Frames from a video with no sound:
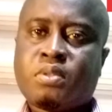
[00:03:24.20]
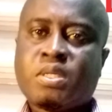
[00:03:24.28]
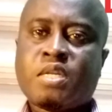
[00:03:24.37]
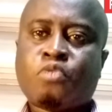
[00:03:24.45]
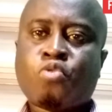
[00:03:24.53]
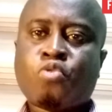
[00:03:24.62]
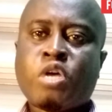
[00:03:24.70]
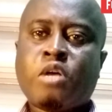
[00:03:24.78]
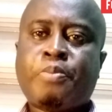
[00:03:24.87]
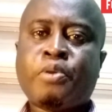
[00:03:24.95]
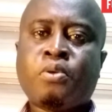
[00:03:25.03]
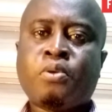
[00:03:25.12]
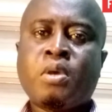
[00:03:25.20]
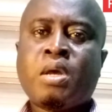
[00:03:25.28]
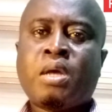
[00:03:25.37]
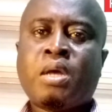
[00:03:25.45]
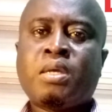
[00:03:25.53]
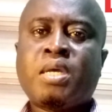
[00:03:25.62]
And this will help you
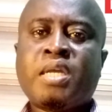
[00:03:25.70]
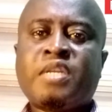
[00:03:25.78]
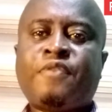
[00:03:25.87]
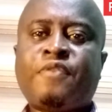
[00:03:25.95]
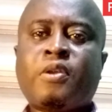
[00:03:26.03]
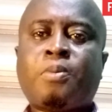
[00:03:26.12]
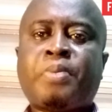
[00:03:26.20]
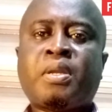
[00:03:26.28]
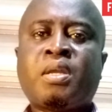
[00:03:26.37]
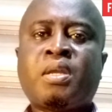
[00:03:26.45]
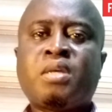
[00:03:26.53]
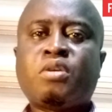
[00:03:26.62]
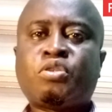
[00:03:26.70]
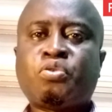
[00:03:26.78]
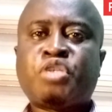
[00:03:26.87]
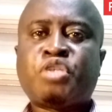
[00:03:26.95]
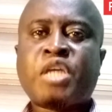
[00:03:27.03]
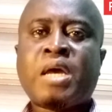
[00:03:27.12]
in developing your
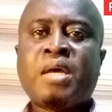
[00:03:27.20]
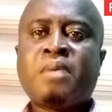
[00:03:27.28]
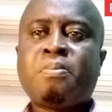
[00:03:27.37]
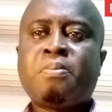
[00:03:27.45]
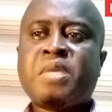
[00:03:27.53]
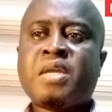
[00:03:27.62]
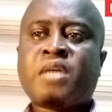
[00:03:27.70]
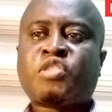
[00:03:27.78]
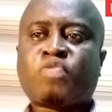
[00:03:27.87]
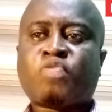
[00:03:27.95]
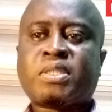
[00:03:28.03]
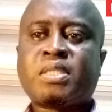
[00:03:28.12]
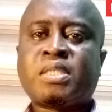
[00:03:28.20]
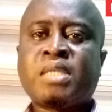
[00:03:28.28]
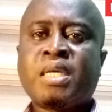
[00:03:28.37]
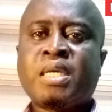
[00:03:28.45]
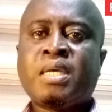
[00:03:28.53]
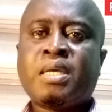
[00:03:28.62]
social media strategy.
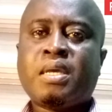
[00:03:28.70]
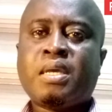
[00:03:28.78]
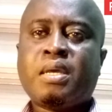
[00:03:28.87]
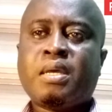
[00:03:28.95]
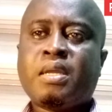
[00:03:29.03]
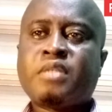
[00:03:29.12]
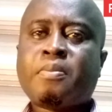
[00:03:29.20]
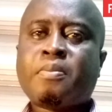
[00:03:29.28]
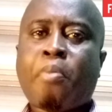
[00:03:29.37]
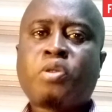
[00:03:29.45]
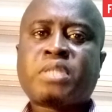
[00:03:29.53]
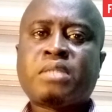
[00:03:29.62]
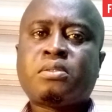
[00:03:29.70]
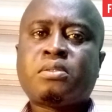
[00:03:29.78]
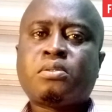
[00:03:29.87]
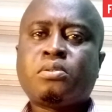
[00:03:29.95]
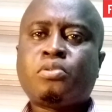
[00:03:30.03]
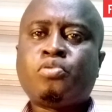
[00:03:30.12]
It is important
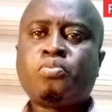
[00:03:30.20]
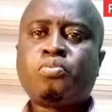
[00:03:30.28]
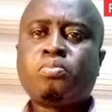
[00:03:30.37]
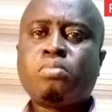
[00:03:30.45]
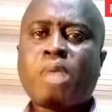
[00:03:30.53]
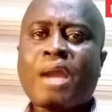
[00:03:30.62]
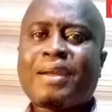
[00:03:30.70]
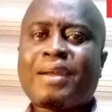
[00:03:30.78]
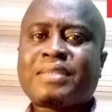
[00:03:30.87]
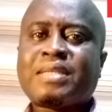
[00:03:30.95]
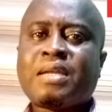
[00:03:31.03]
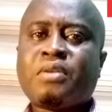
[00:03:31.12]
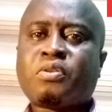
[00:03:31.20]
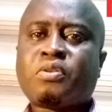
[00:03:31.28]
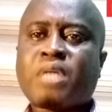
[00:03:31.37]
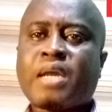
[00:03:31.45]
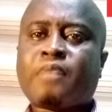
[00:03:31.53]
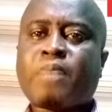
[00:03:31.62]
to understand your
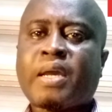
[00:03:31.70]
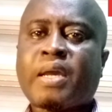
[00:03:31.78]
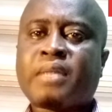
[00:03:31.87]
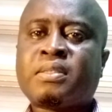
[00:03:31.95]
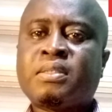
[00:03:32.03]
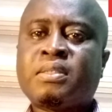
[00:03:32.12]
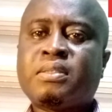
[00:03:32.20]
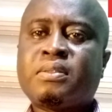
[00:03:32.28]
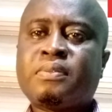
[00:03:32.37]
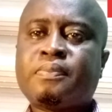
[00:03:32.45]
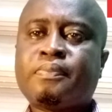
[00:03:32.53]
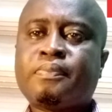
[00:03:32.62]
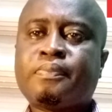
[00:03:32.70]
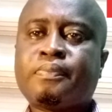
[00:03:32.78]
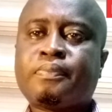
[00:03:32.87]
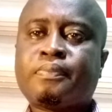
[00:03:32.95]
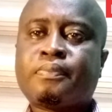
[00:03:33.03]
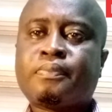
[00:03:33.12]
target market.
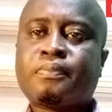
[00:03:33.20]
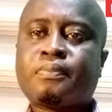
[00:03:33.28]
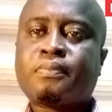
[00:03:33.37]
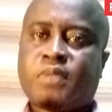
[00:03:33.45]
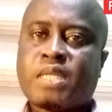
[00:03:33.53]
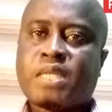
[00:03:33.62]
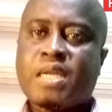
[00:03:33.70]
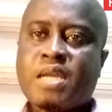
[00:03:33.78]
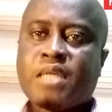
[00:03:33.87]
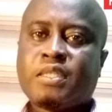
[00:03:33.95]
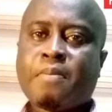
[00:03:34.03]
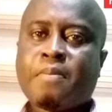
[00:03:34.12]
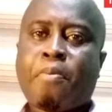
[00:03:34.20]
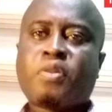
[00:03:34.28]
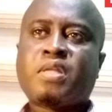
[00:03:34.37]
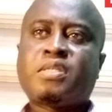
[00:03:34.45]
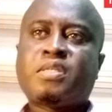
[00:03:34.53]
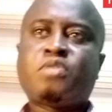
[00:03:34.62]
The next
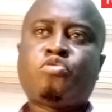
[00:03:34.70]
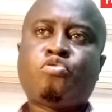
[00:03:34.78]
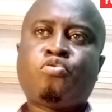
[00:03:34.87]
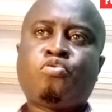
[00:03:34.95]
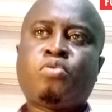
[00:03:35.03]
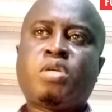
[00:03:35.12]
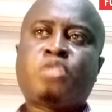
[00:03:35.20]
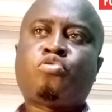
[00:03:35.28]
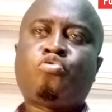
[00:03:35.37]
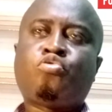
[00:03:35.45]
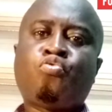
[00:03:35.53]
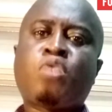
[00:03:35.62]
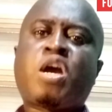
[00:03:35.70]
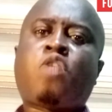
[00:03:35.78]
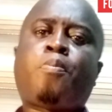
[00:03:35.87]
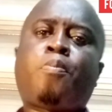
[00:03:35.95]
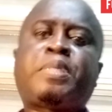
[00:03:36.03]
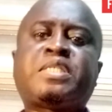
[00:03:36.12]
important thing to do is to do a
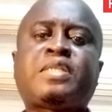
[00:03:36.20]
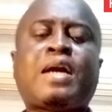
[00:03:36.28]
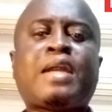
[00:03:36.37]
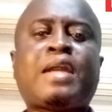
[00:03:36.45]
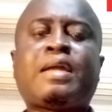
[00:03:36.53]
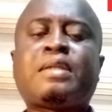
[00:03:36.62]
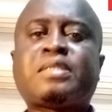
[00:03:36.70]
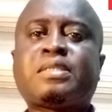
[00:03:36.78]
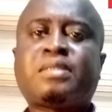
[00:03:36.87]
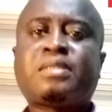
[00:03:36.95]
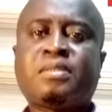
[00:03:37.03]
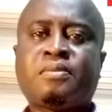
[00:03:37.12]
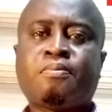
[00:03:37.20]
competitor analysis.